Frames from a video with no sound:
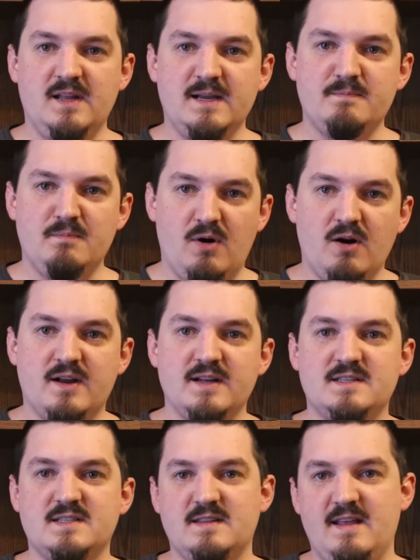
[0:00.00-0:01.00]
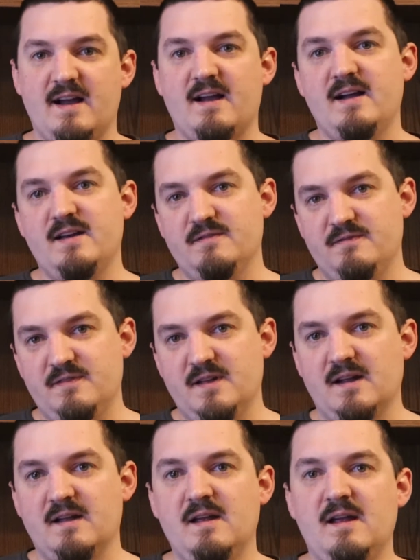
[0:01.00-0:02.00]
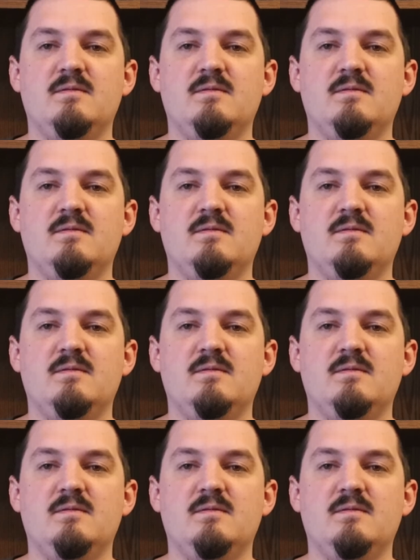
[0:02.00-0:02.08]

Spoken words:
like markets and that kind of thing.